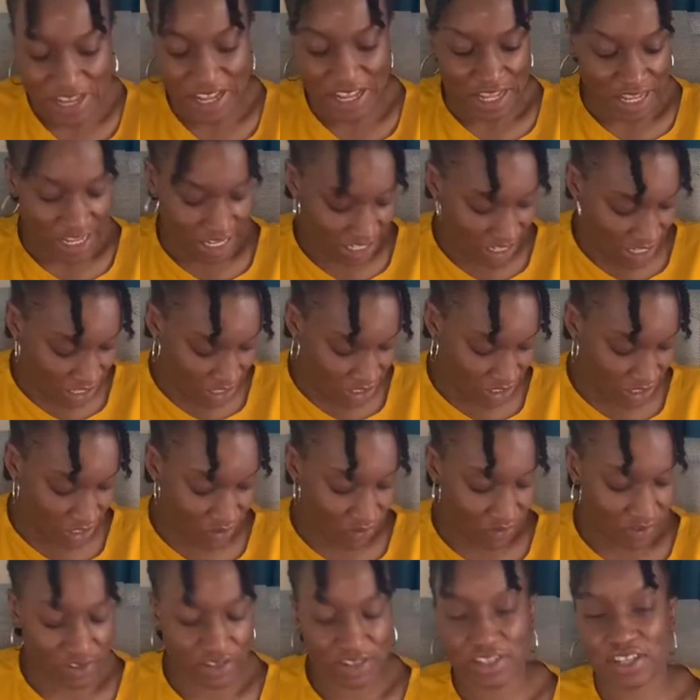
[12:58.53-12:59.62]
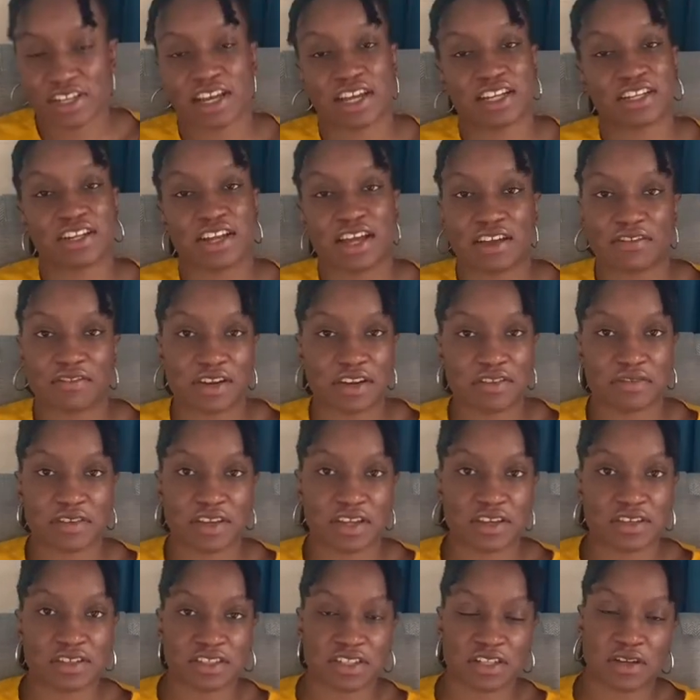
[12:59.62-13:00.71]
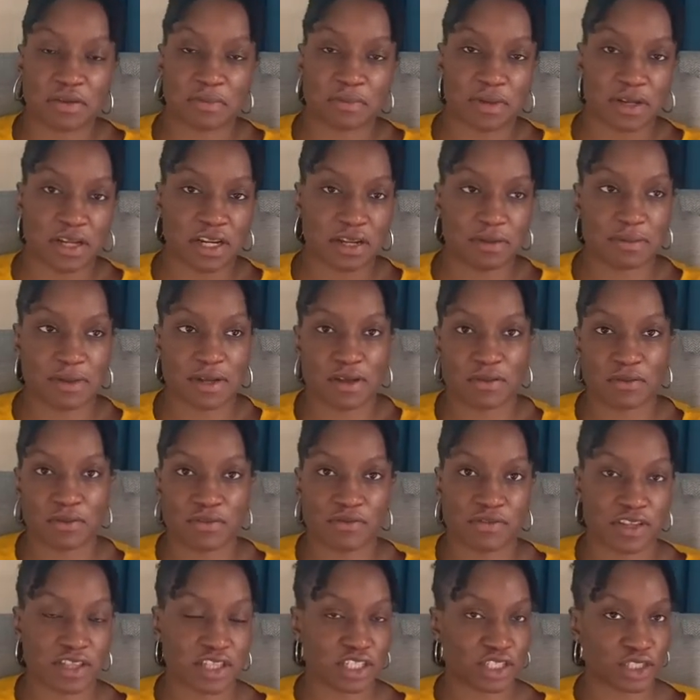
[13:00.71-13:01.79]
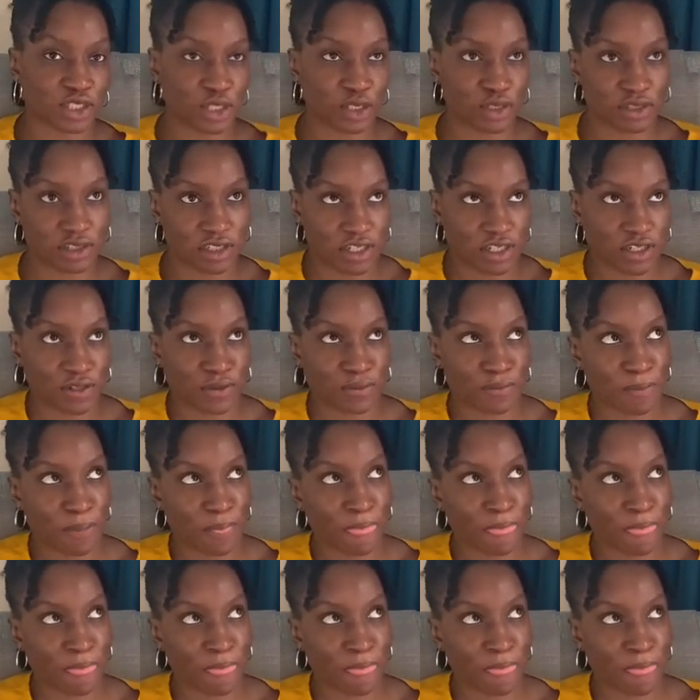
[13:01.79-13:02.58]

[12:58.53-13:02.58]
That's only saying, yeah, I don't have anything else to complain about within this hotel.